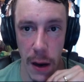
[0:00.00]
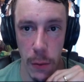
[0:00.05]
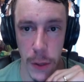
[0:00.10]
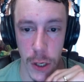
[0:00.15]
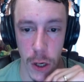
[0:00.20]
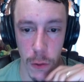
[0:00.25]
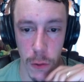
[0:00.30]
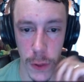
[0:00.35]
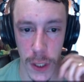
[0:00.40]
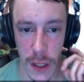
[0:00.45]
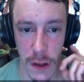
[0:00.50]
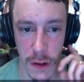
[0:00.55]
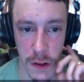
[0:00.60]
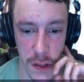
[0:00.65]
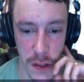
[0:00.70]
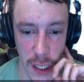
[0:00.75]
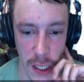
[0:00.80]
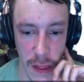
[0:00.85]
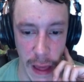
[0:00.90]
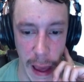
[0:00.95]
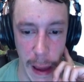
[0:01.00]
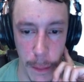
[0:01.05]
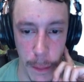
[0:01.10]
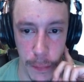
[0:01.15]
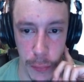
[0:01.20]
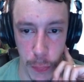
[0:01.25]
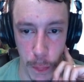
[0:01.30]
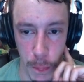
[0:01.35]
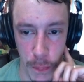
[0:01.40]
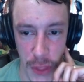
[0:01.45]
don't really see
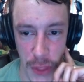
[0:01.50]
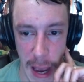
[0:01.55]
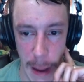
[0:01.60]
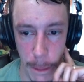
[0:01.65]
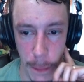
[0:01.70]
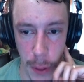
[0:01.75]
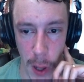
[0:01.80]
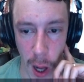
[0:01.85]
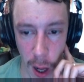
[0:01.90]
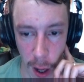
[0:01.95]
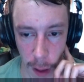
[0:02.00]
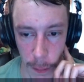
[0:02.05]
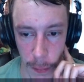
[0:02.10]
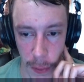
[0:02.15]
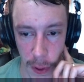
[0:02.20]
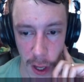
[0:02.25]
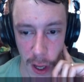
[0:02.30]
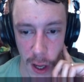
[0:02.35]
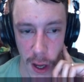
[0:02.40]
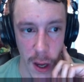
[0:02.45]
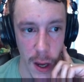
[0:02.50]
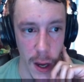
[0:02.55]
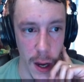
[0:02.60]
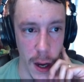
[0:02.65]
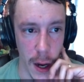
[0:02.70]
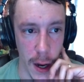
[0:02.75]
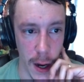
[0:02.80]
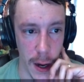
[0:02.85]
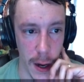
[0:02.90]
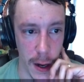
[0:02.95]
that that pump
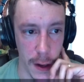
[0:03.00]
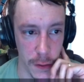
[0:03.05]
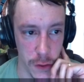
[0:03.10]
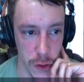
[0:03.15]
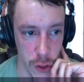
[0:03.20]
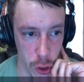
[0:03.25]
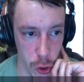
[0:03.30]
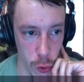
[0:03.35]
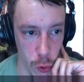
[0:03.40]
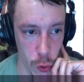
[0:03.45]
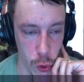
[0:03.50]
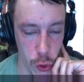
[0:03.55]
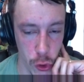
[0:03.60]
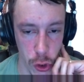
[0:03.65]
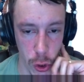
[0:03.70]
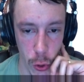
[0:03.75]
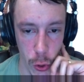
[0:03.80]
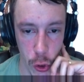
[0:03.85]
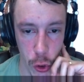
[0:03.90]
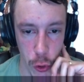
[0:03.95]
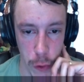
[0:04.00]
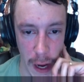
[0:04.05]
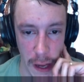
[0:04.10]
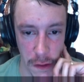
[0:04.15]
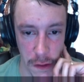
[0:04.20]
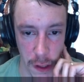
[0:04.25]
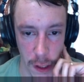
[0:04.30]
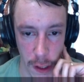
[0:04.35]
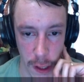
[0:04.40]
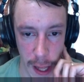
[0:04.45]
uh, too too
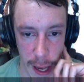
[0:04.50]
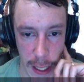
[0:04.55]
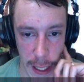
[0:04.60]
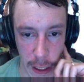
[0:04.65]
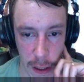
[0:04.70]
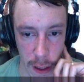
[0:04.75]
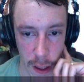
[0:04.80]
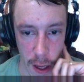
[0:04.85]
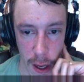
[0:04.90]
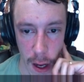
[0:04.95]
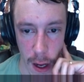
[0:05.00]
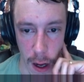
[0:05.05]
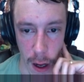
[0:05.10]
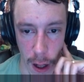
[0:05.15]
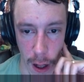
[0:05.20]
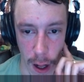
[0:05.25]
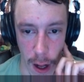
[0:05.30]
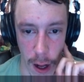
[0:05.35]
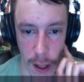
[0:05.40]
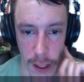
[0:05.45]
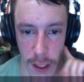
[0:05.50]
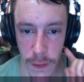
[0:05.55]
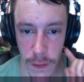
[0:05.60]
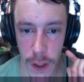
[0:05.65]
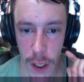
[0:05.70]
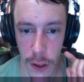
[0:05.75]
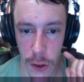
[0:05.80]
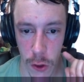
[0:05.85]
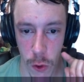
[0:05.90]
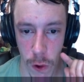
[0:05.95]
crazy. Like uh, even
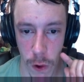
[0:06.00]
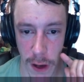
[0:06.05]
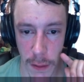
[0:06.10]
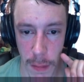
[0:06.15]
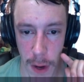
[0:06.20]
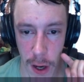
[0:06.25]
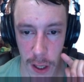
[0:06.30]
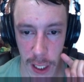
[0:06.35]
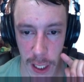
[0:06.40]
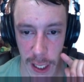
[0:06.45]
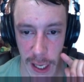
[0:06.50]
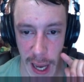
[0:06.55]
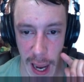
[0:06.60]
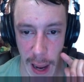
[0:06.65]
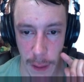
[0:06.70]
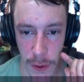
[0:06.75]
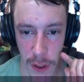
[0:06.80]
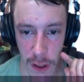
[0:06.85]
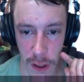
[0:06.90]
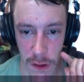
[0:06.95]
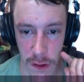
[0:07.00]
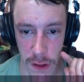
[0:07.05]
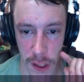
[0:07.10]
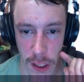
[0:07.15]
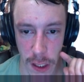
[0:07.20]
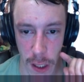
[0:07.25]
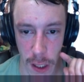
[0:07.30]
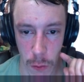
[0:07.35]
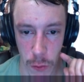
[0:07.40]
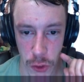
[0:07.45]
on CoinMarketCap, you could
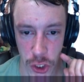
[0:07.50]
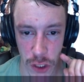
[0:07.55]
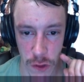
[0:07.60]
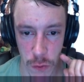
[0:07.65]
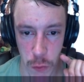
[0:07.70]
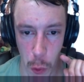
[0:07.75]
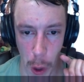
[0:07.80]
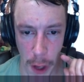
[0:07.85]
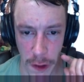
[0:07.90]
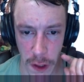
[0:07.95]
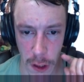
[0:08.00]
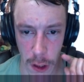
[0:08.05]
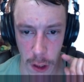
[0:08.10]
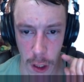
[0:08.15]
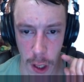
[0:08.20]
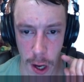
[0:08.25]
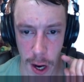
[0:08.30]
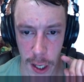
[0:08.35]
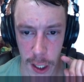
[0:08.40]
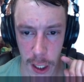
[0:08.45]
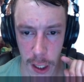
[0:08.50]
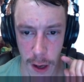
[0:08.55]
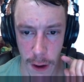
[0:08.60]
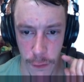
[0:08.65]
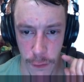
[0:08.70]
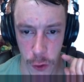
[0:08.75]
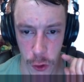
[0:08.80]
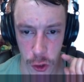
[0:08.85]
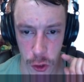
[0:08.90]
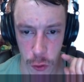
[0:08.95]
see that it just wasn't long
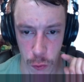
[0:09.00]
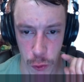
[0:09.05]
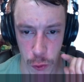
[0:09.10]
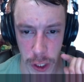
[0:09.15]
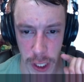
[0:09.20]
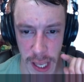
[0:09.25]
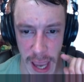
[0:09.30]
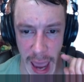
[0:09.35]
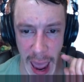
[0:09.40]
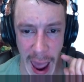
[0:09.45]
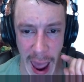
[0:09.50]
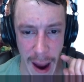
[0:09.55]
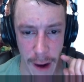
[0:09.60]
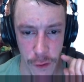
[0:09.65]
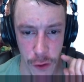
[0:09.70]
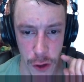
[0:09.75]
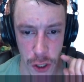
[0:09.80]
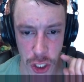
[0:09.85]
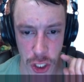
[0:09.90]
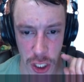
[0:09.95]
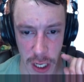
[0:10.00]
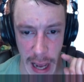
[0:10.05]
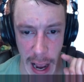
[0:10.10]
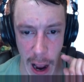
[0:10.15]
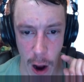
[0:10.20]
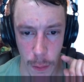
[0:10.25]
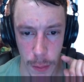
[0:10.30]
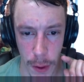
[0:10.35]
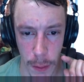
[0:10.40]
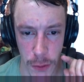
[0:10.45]
enough for it to really average it
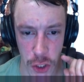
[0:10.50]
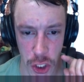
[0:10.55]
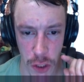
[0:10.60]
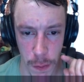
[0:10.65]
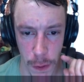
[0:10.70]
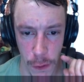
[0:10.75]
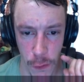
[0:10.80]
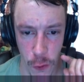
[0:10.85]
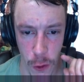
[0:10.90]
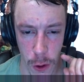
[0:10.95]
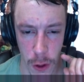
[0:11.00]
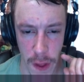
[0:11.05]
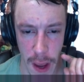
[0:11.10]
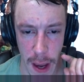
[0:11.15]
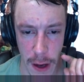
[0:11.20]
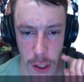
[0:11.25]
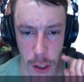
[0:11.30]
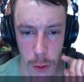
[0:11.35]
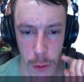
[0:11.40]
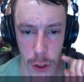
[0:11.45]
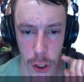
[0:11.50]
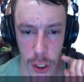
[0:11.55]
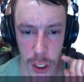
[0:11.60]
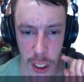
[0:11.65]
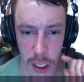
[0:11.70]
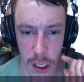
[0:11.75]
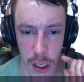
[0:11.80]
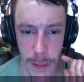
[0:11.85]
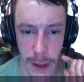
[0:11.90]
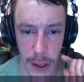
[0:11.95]
out. But just before that, you were
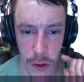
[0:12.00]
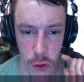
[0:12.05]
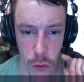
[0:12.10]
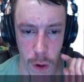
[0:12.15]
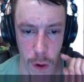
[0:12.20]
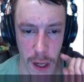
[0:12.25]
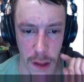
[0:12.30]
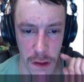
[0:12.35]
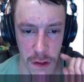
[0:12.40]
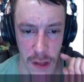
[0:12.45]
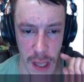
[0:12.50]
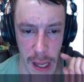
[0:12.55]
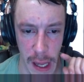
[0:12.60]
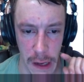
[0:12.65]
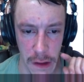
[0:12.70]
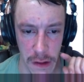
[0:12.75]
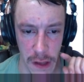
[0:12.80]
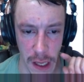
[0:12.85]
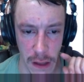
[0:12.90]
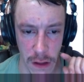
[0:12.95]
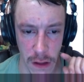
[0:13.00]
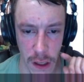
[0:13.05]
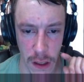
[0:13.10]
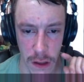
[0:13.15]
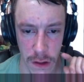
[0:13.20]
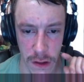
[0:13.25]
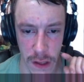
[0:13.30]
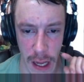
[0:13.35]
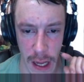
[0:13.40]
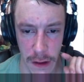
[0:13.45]
looking at about twenty cents,
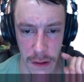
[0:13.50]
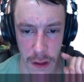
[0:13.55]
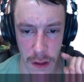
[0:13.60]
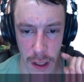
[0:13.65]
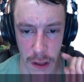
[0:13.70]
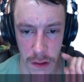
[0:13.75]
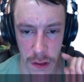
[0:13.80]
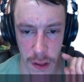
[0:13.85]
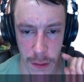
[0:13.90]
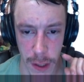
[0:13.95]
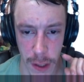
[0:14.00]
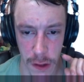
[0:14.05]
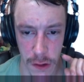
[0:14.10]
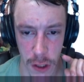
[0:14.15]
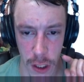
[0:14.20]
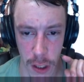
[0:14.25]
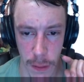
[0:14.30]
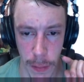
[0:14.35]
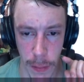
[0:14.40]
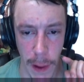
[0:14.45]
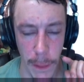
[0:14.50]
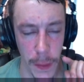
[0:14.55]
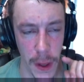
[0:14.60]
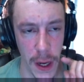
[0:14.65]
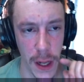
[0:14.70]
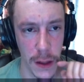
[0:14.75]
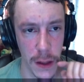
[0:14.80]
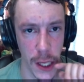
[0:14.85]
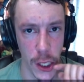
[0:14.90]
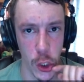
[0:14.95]
eighteen cents, and then somebody started pumping
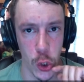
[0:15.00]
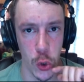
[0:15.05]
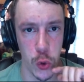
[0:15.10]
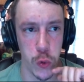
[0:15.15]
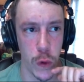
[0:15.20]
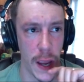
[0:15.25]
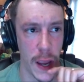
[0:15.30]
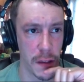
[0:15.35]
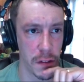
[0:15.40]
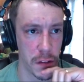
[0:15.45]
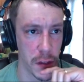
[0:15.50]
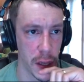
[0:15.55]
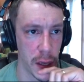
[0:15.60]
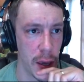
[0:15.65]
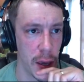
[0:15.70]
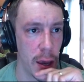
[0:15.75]
it like crazy.